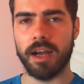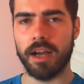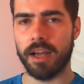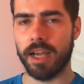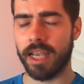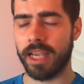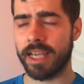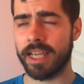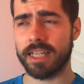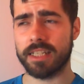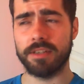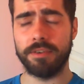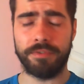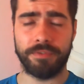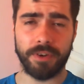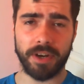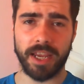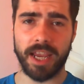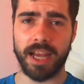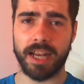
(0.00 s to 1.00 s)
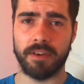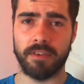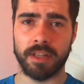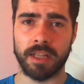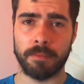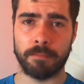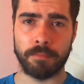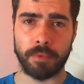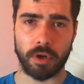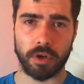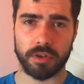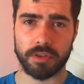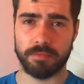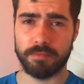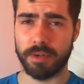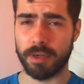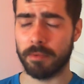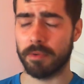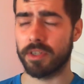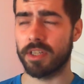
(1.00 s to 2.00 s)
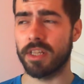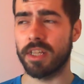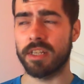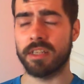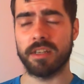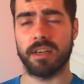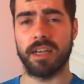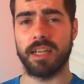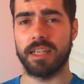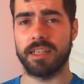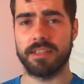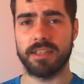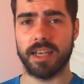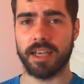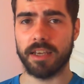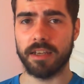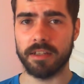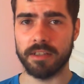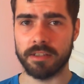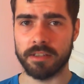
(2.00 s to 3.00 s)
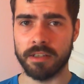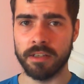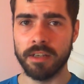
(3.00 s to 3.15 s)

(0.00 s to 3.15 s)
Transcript: He gets a free header in the box, pretty much in the dying seconds.